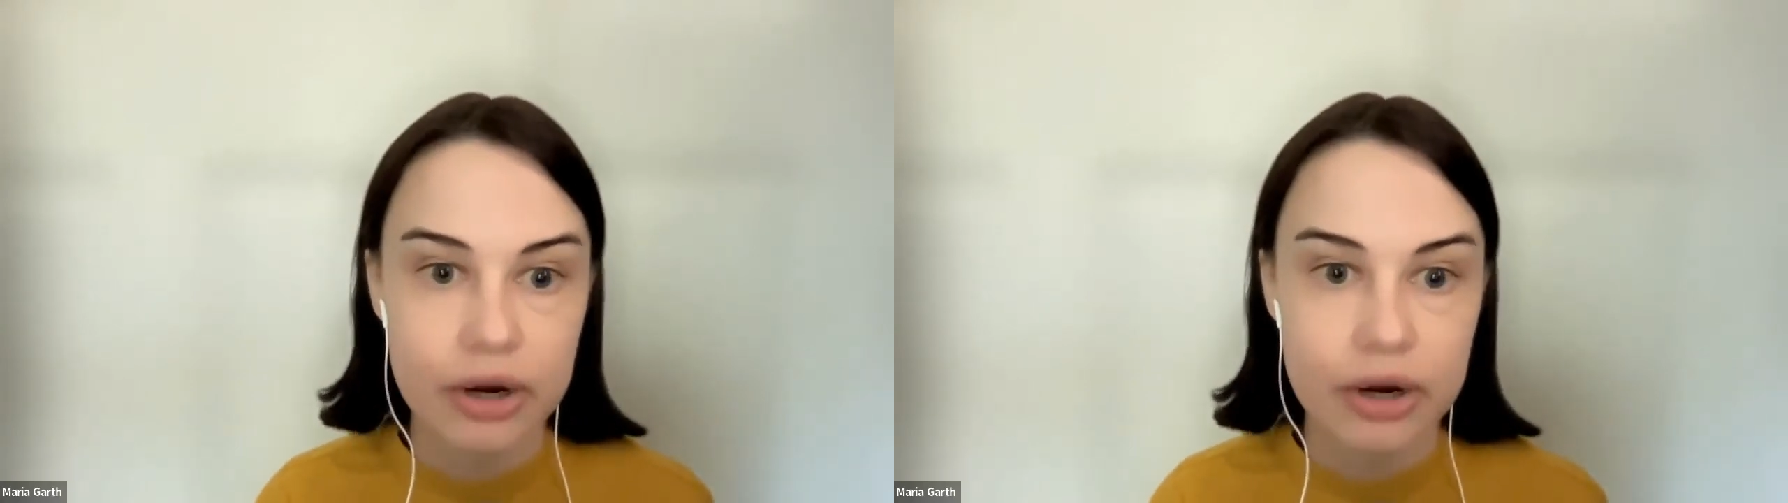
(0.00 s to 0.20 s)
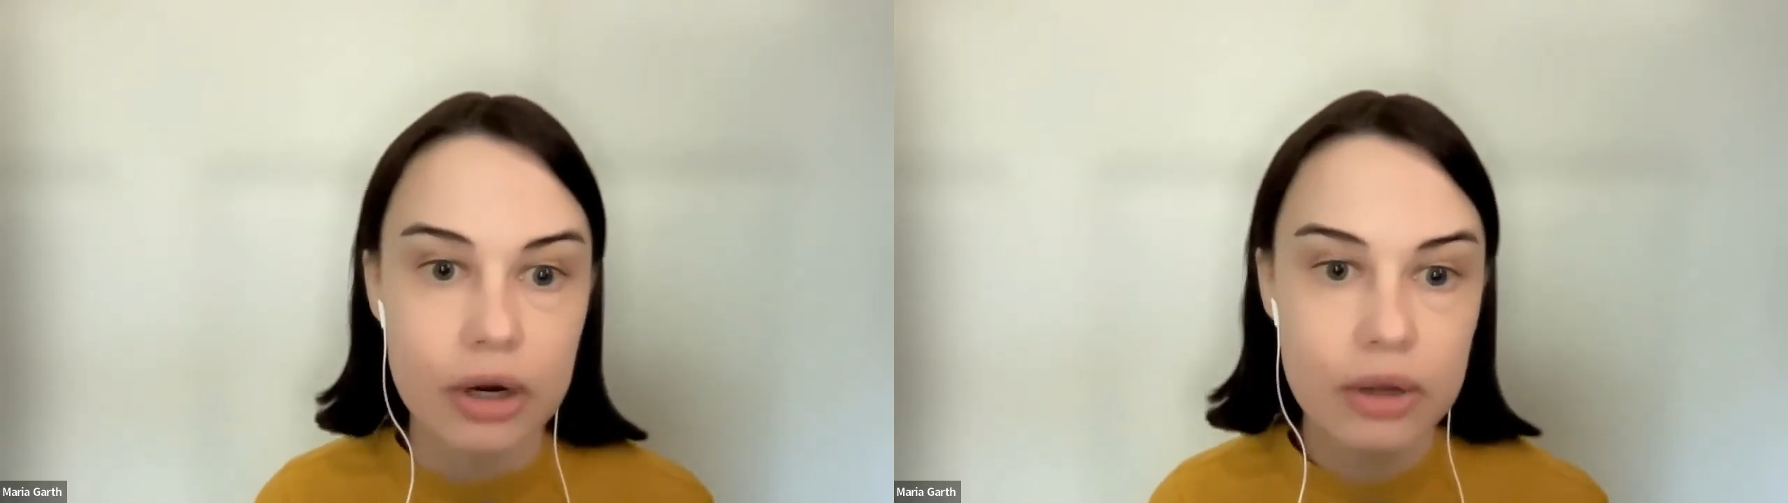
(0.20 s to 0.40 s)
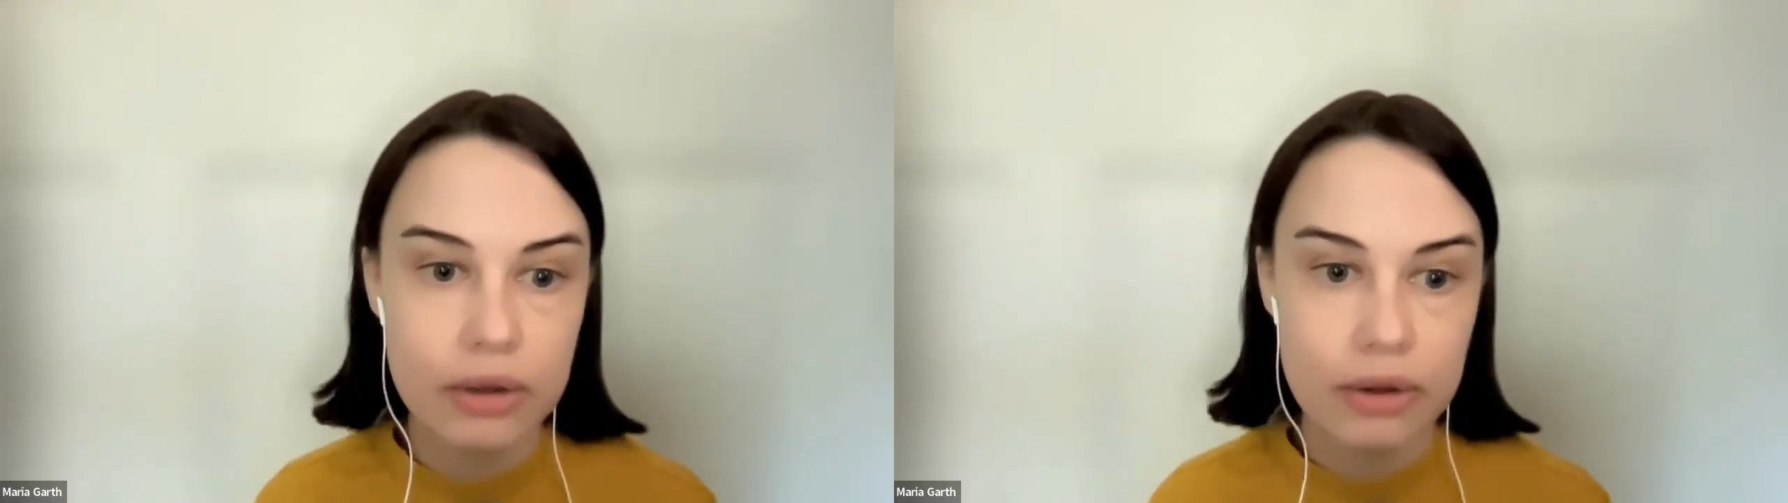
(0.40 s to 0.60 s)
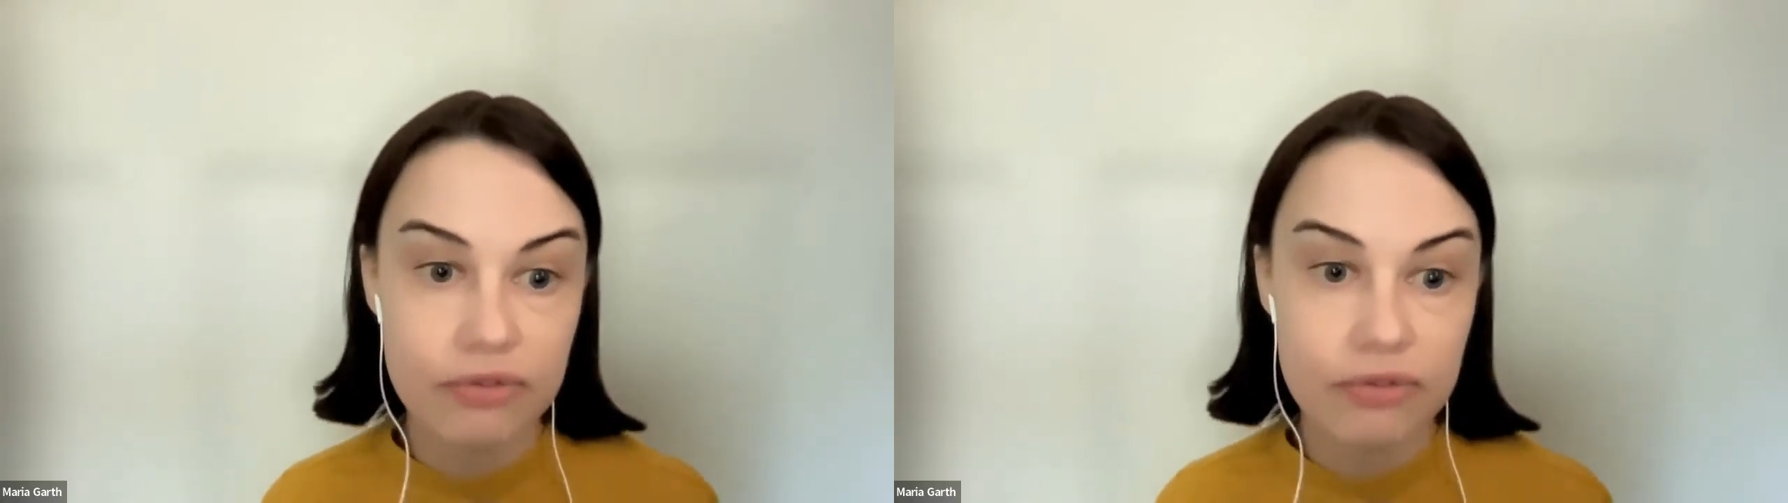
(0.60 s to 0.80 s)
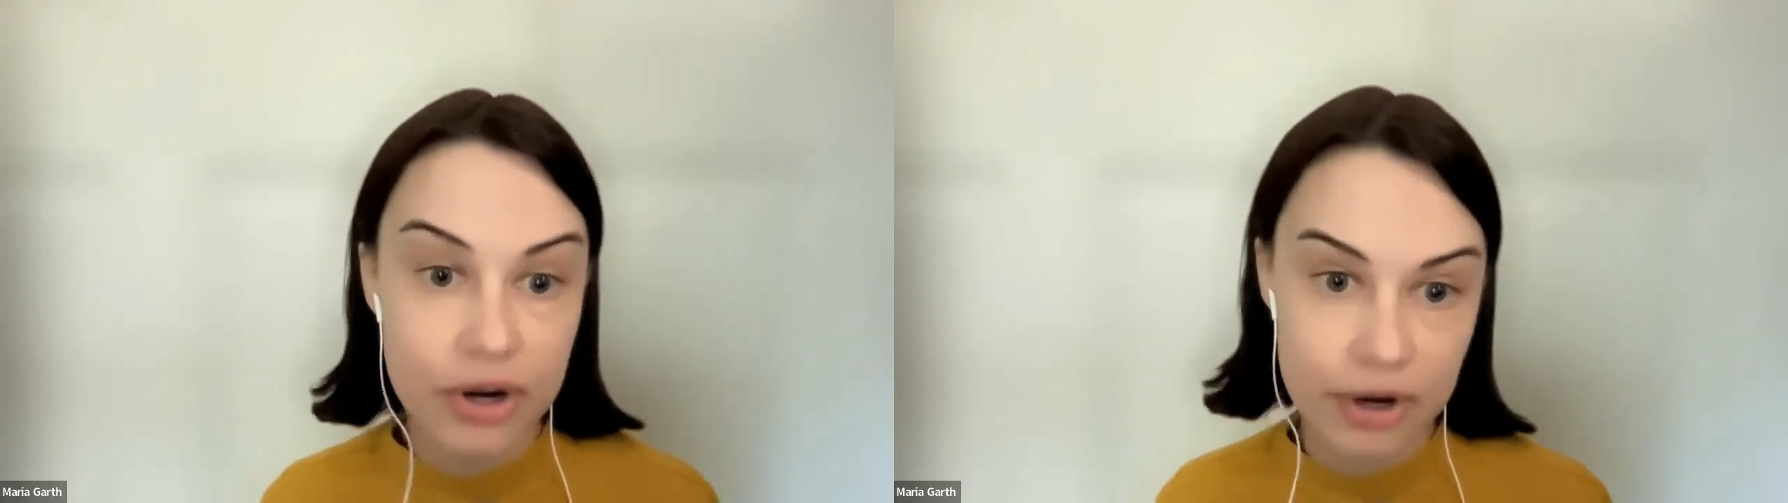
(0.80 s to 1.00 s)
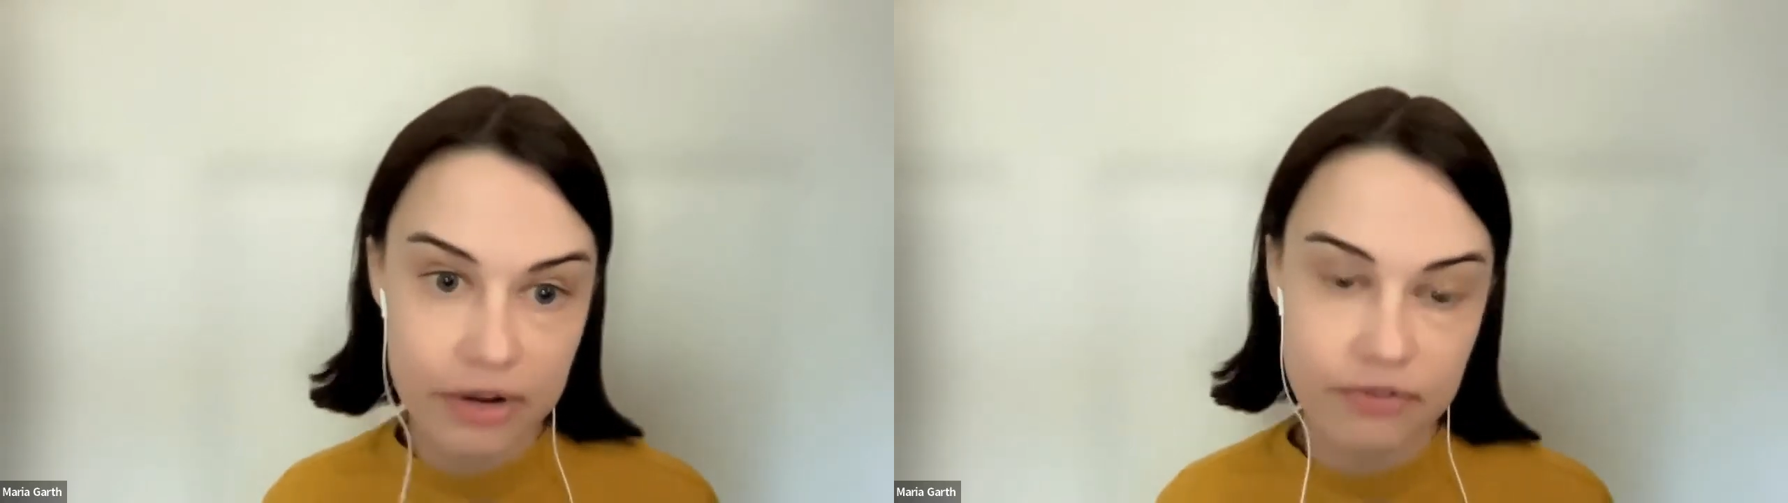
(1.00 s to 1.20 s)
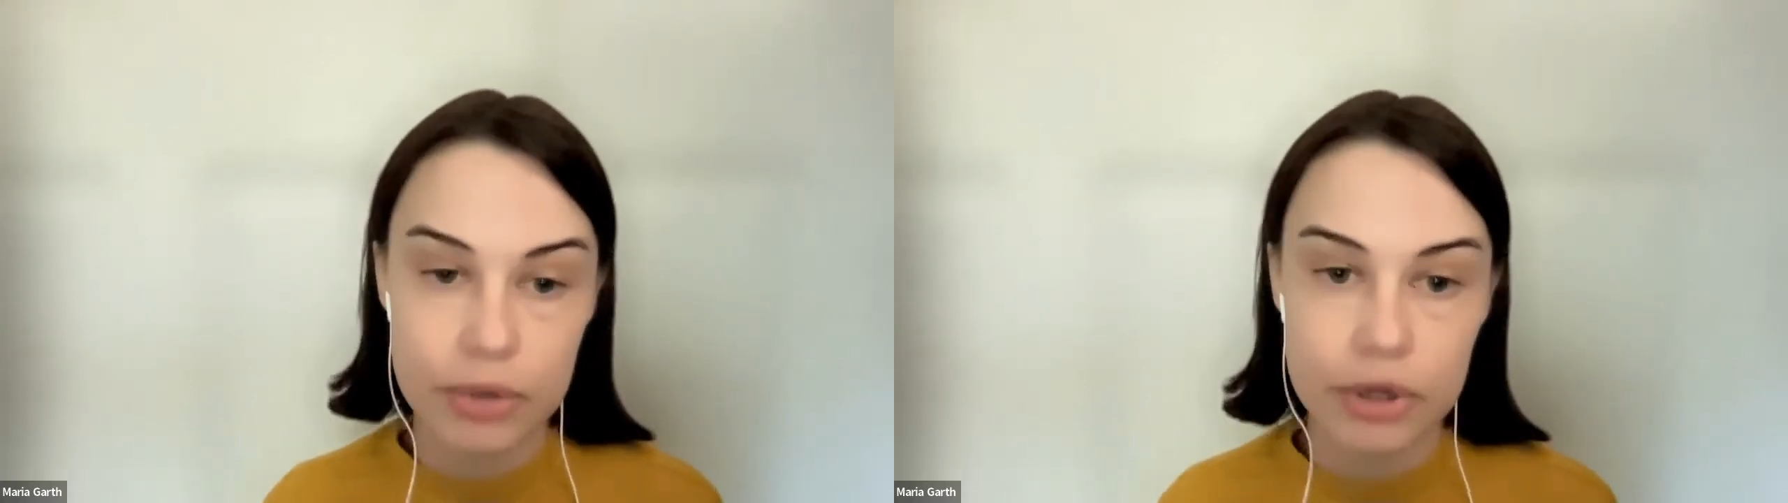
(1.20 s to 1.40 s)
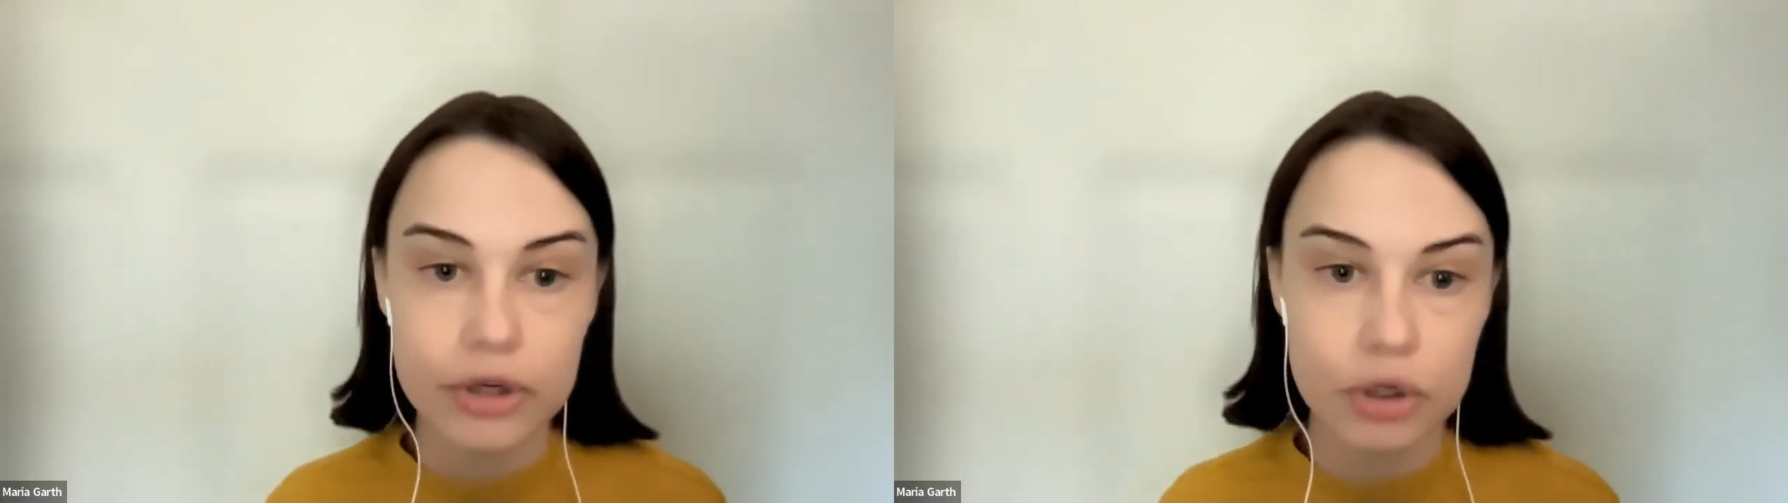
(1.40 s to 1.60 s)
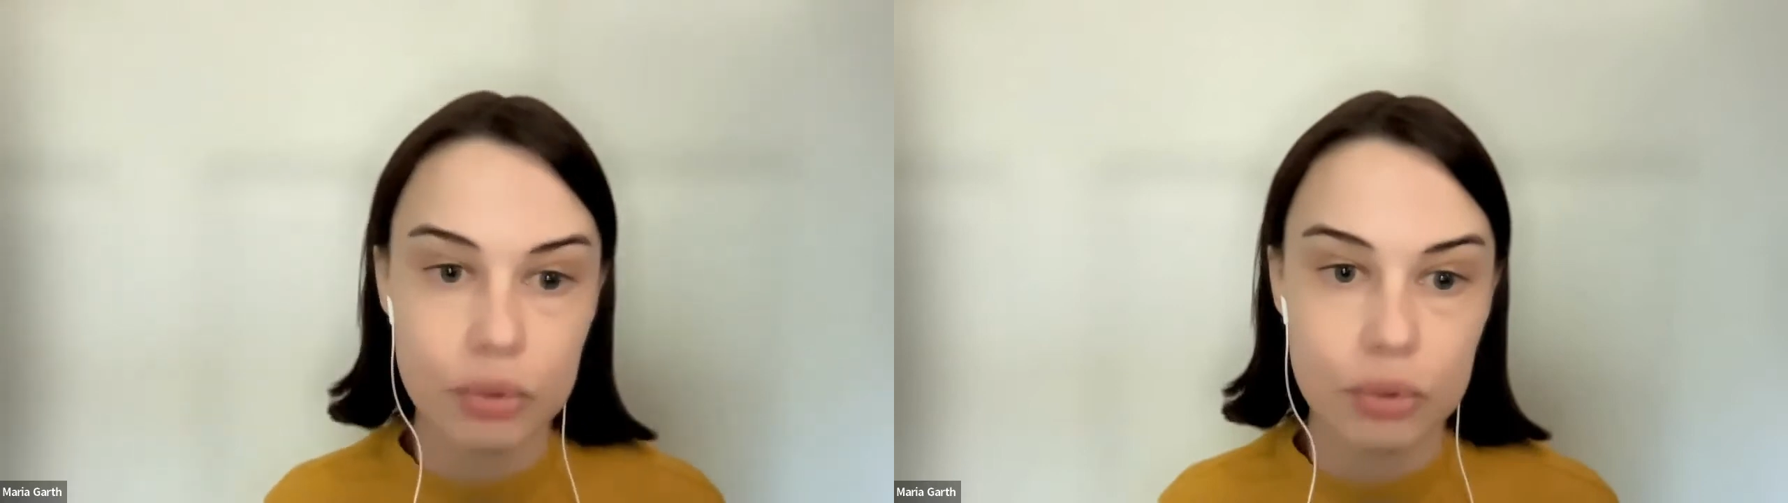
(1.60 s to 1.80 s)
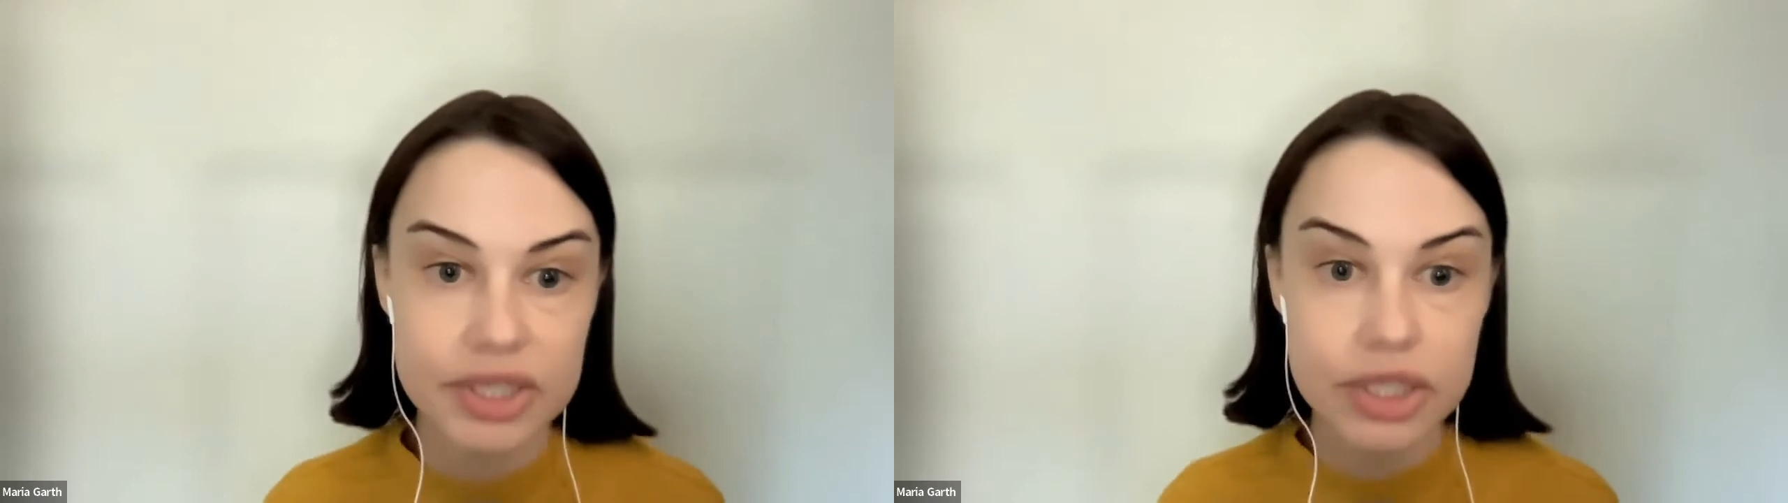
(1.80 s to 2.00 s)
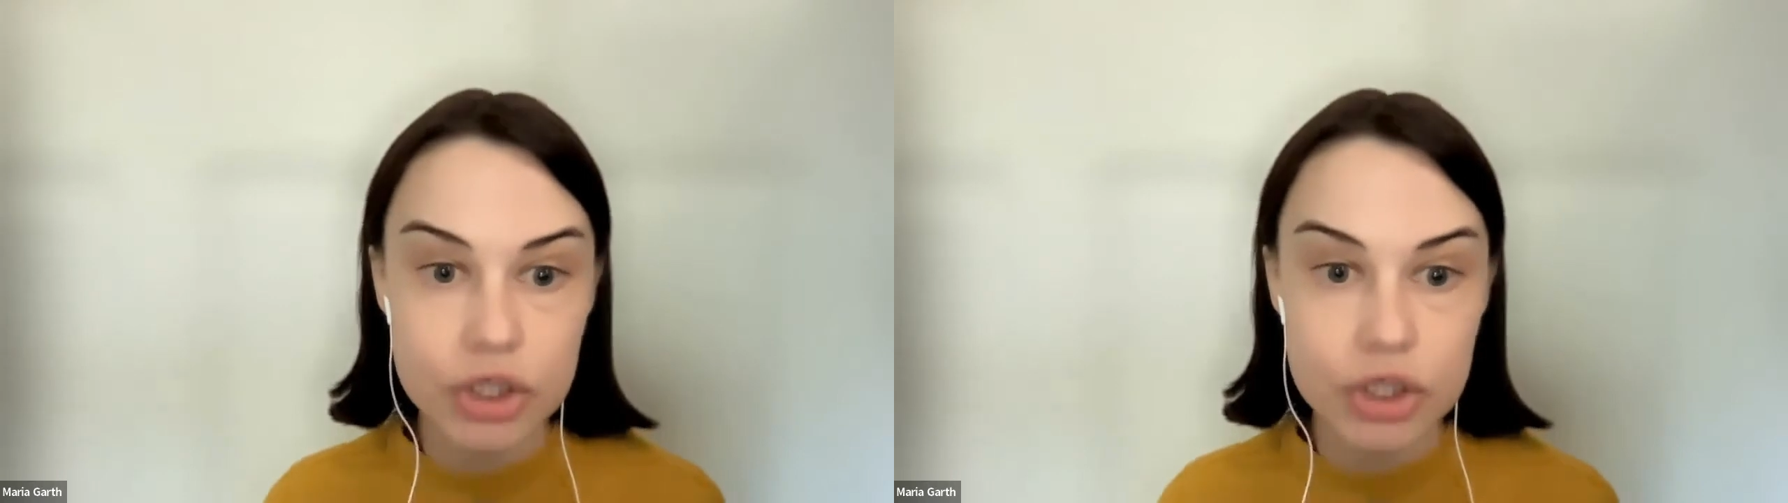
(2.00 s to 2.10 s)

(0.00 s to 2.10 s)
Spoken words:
They are very familiar with this